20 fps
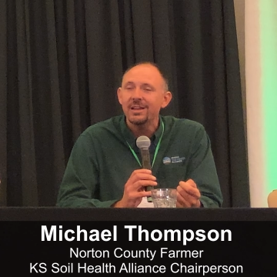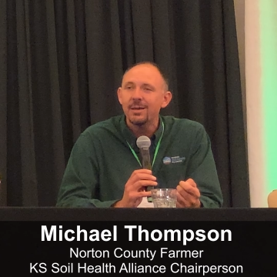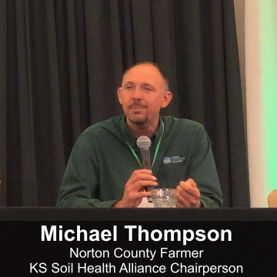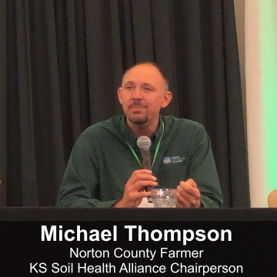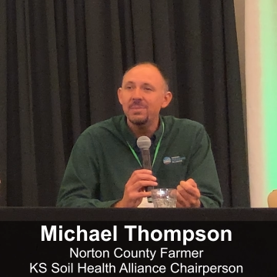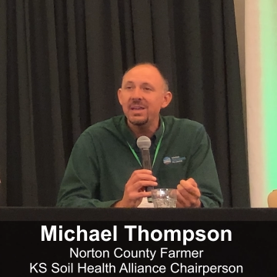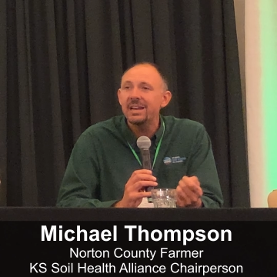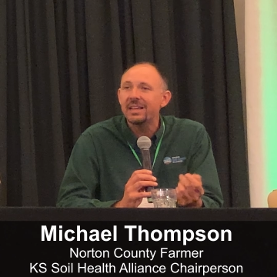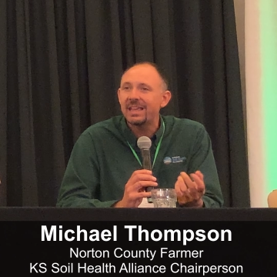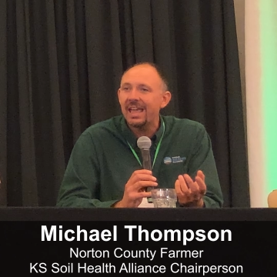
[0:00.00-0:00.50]

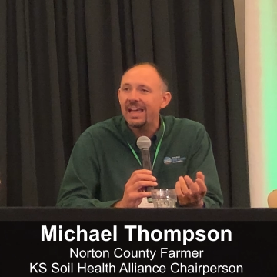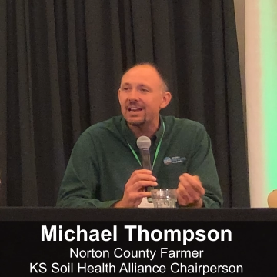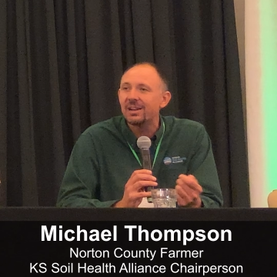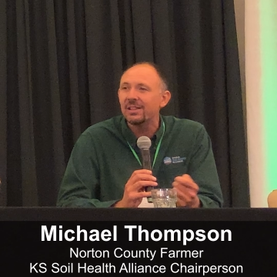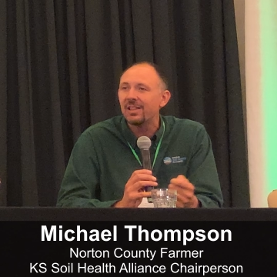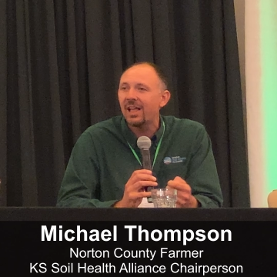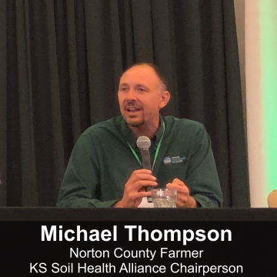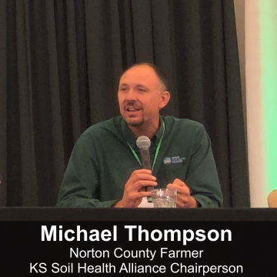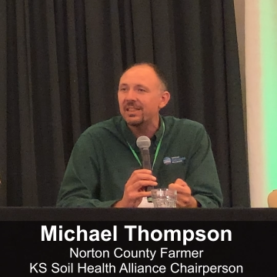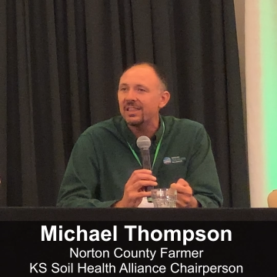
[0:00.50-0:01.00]
mitigate a
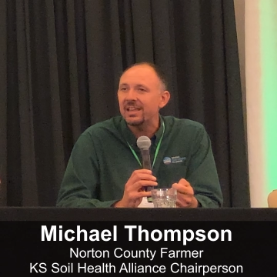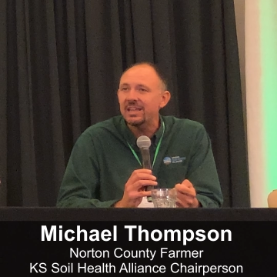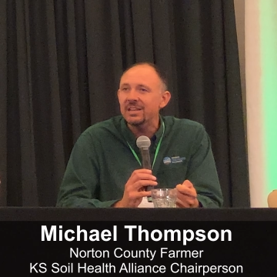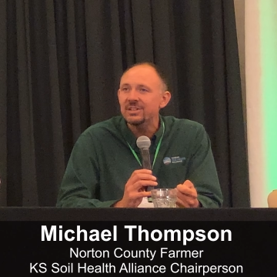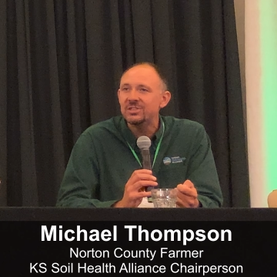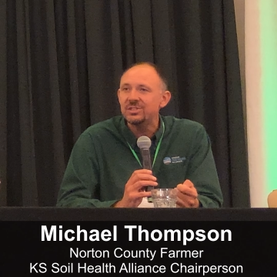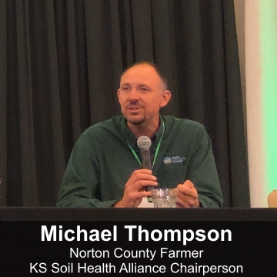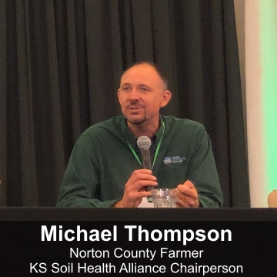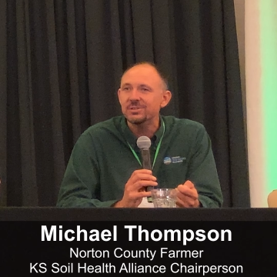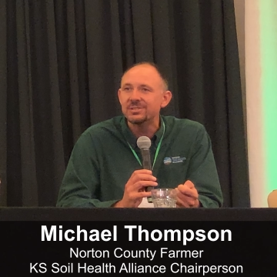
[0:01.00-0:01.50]
lot of the
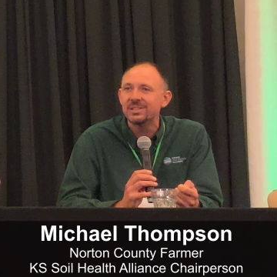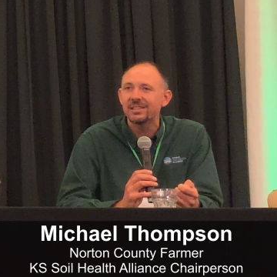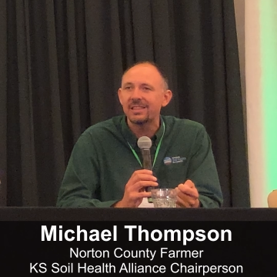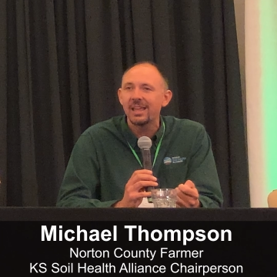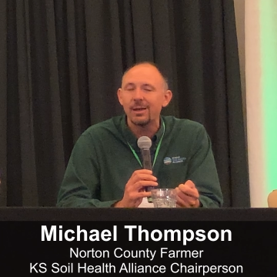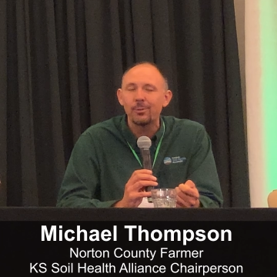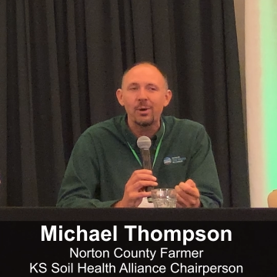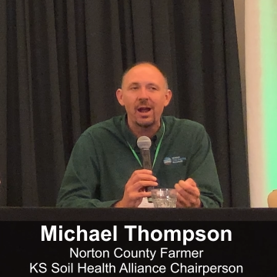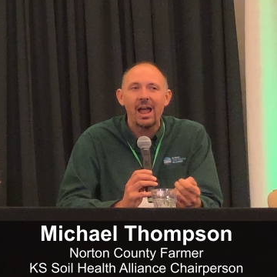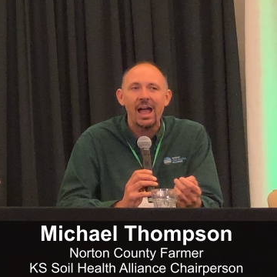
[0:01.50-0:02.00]
issues that
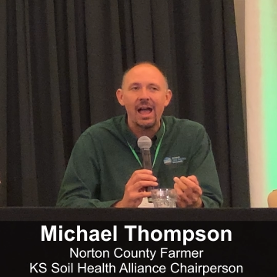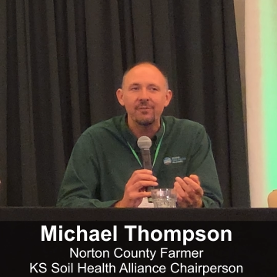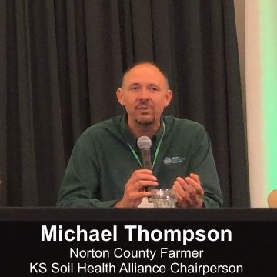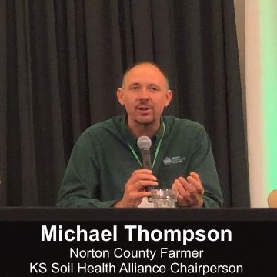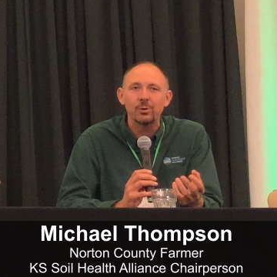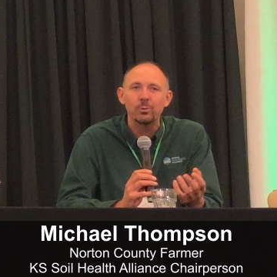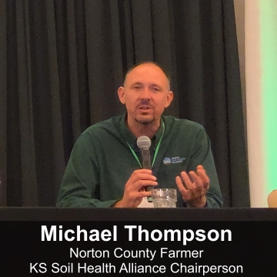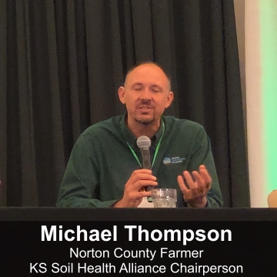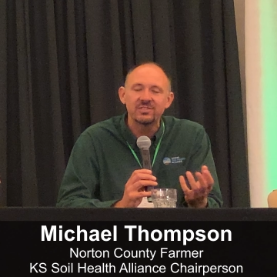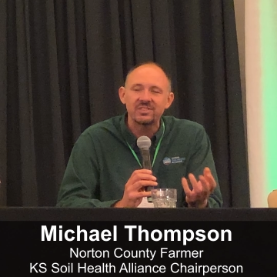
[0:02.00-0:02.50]
they were
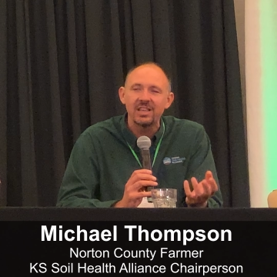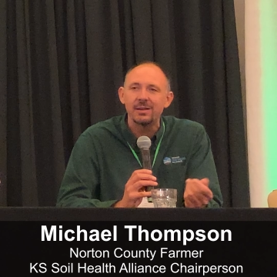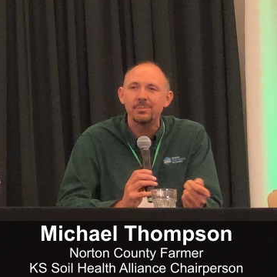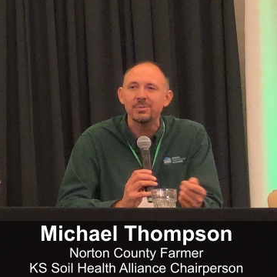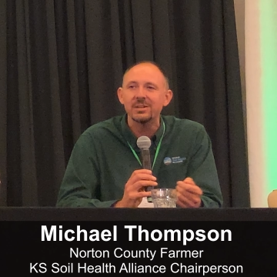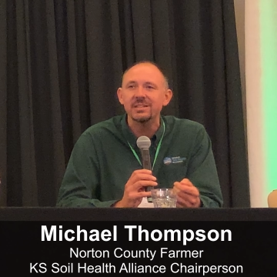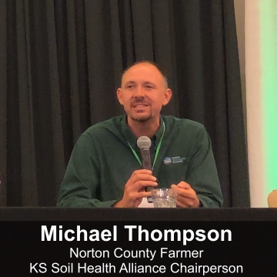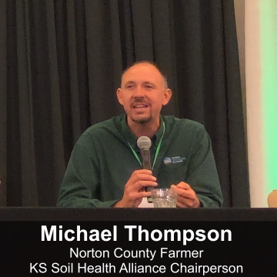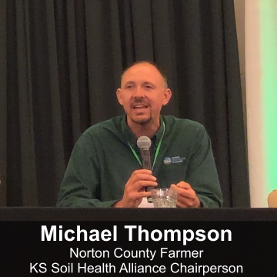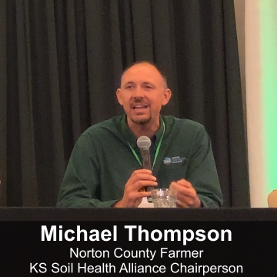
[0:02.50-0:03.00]
having with
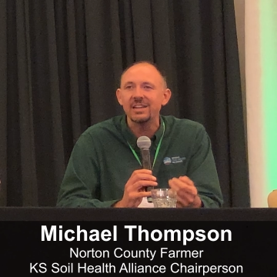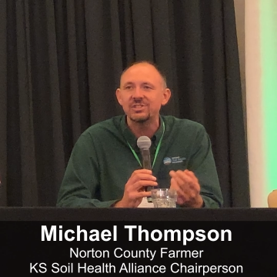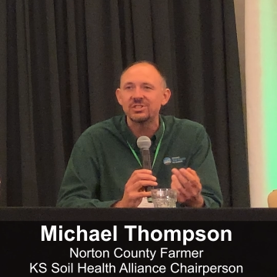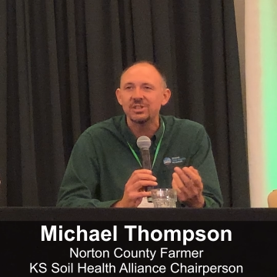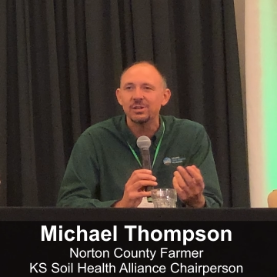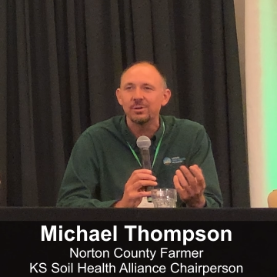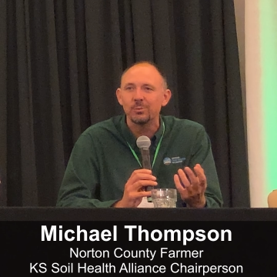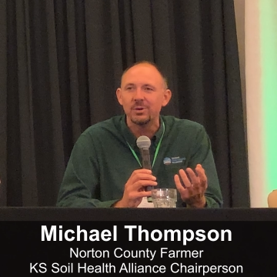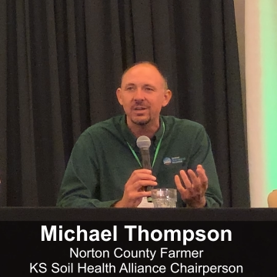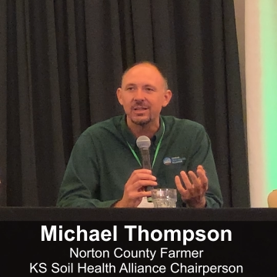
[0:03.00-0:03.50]

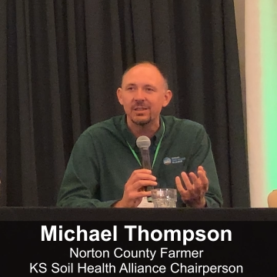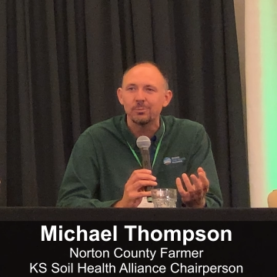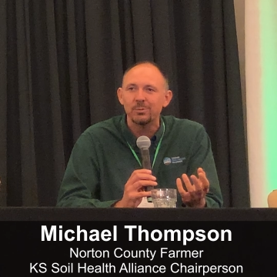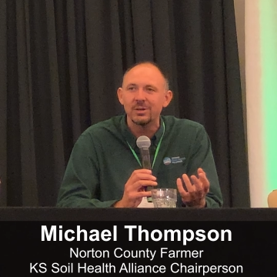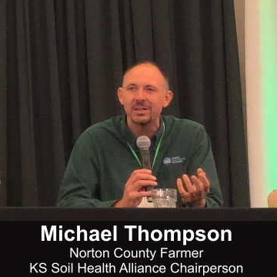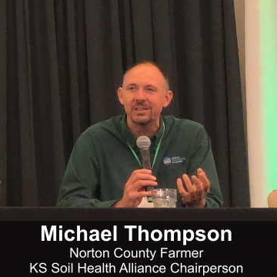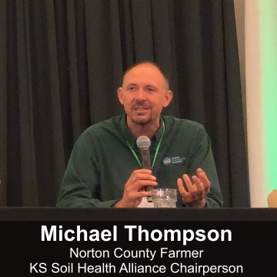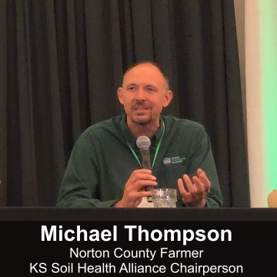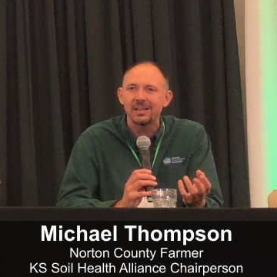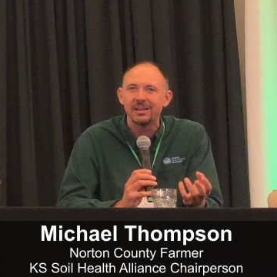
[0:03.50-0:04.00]
sedimentation, with
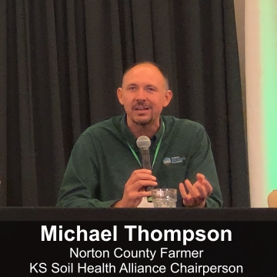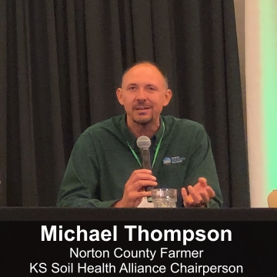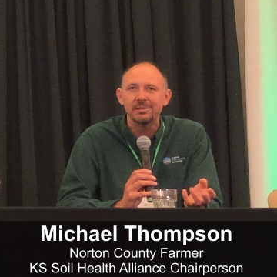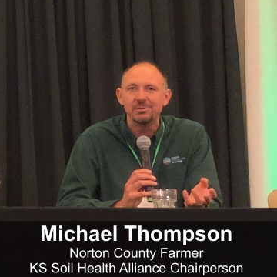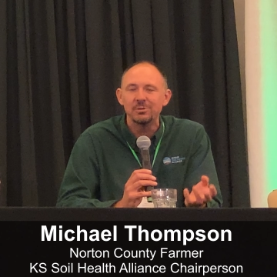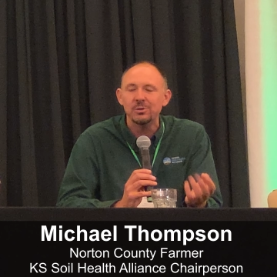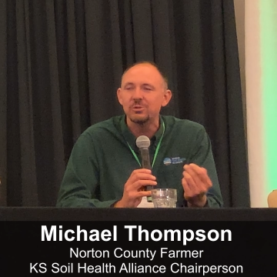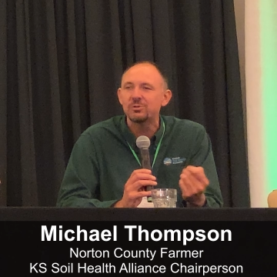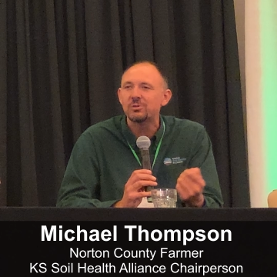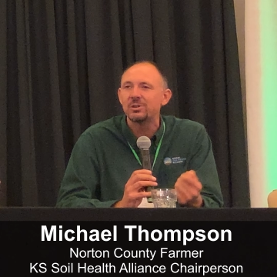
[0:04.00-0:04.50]

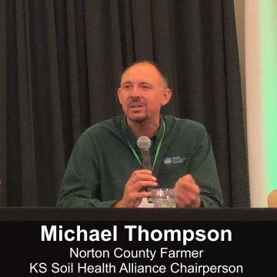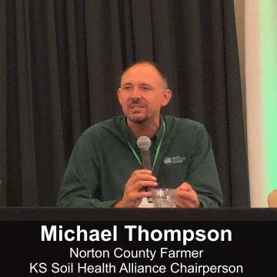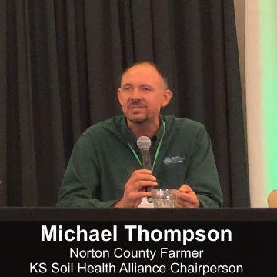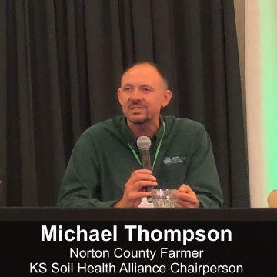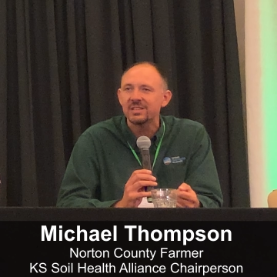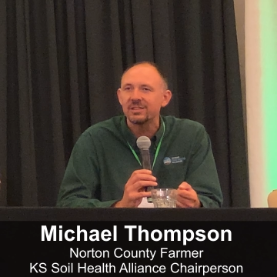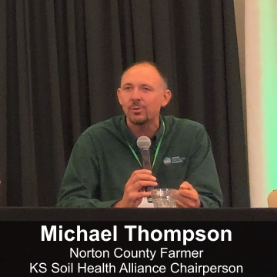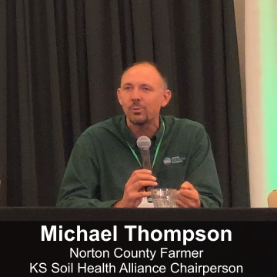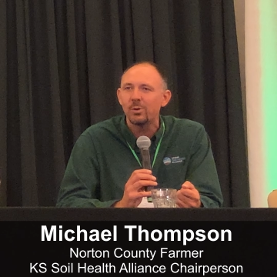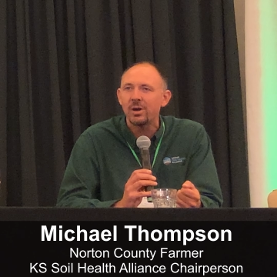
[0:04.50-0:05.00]

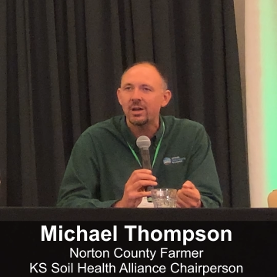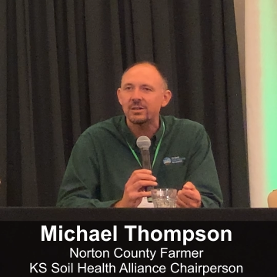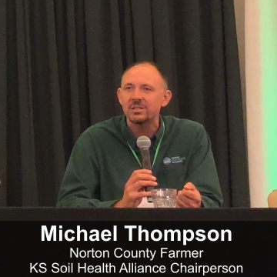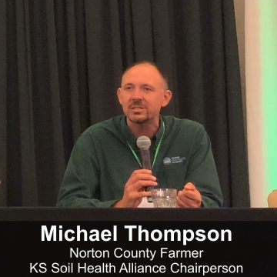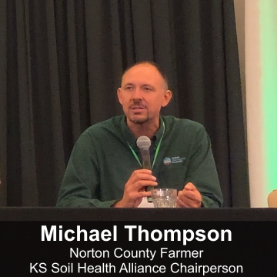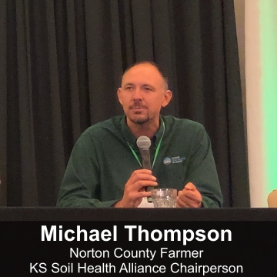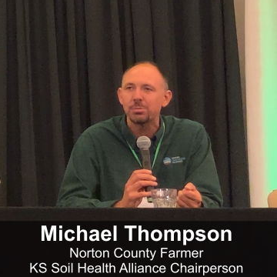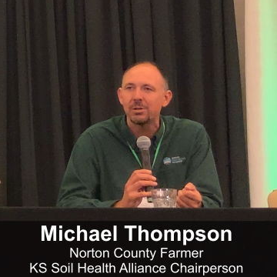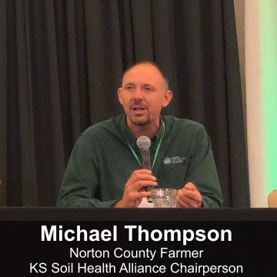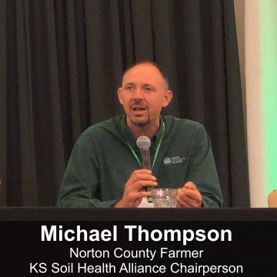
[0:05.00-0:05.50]
nutrients in the water
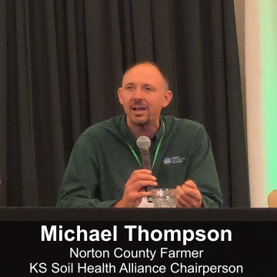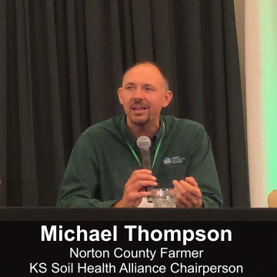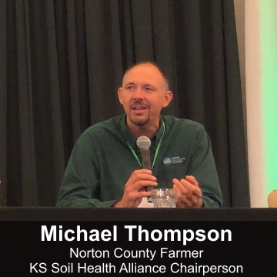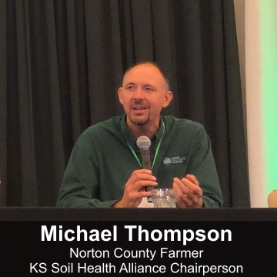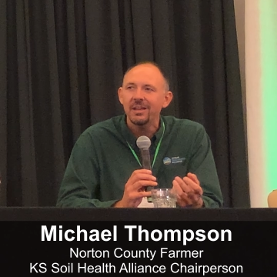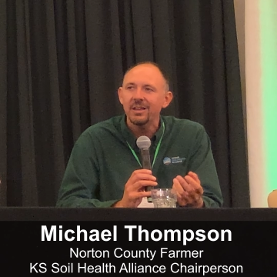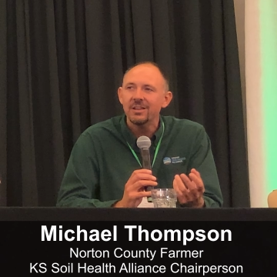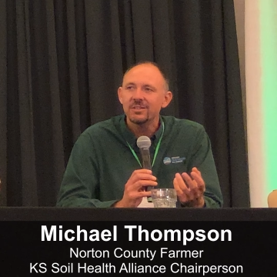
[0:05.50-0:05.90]
supply.